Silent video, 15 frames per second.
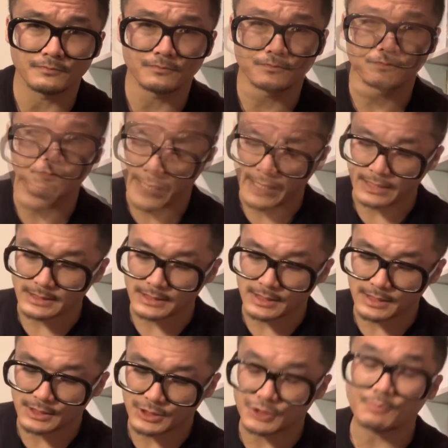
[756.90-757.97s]

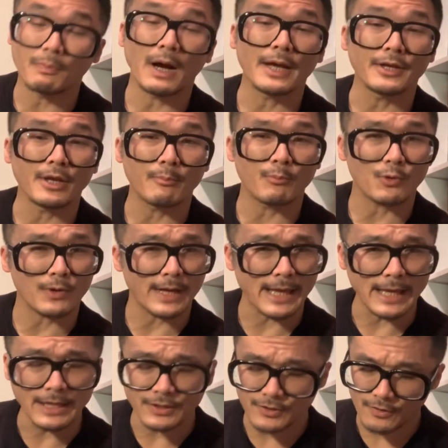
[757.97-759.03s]
Next, Spine number
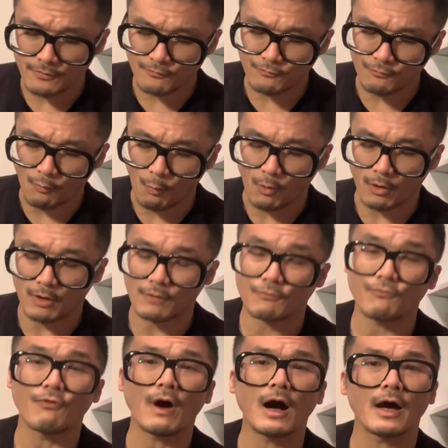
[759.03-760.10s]

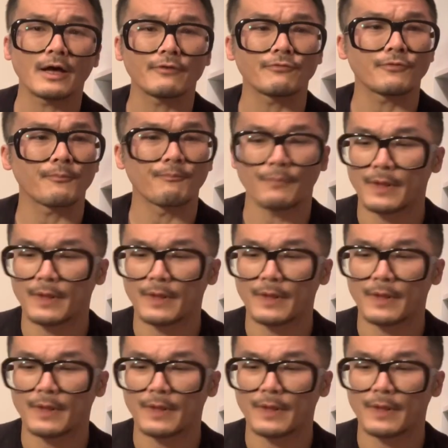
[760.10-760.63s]
845.